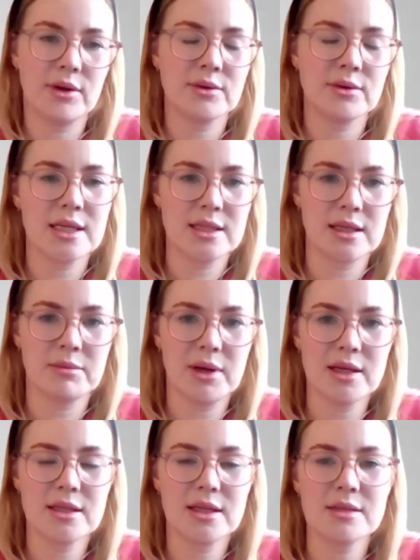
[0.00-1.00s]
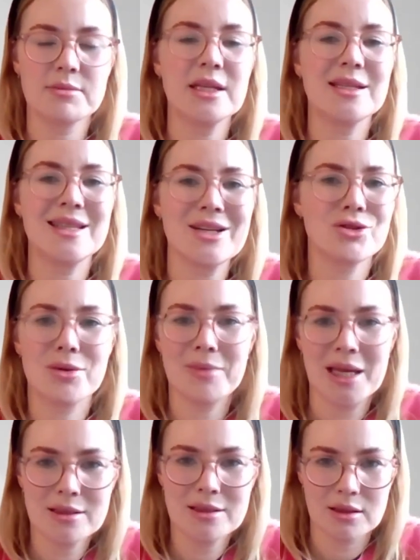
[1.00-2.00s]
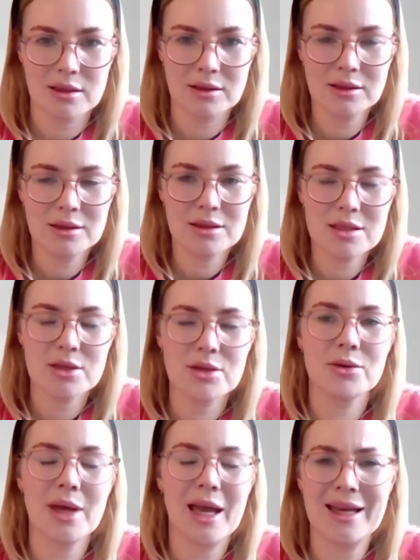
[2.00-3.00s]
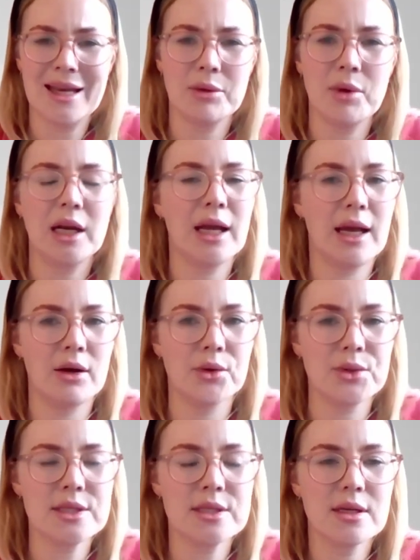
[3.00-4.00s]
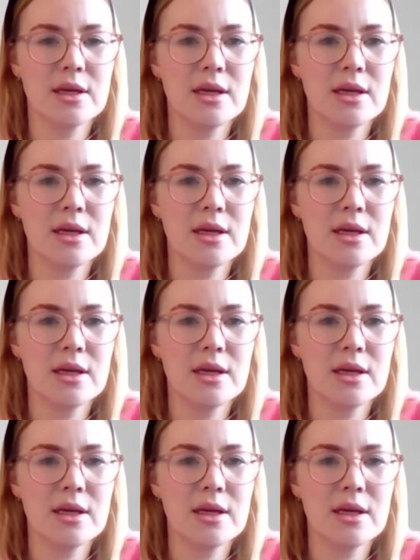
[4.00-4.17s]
an autistic person has been detrimental to anyone else.